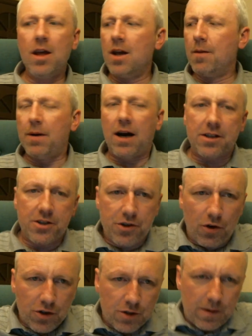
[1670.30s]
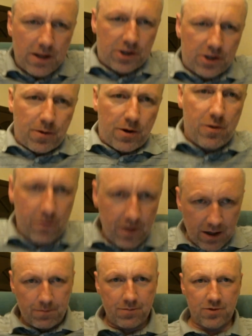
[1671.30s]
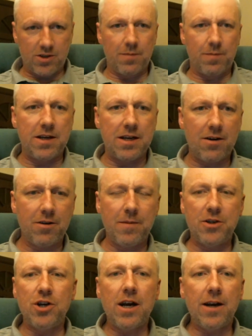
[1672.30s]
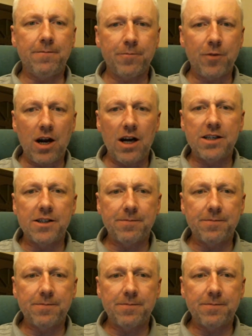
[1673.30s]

Pint of John Smith Smooth. I'm slipping down in my chair. Right.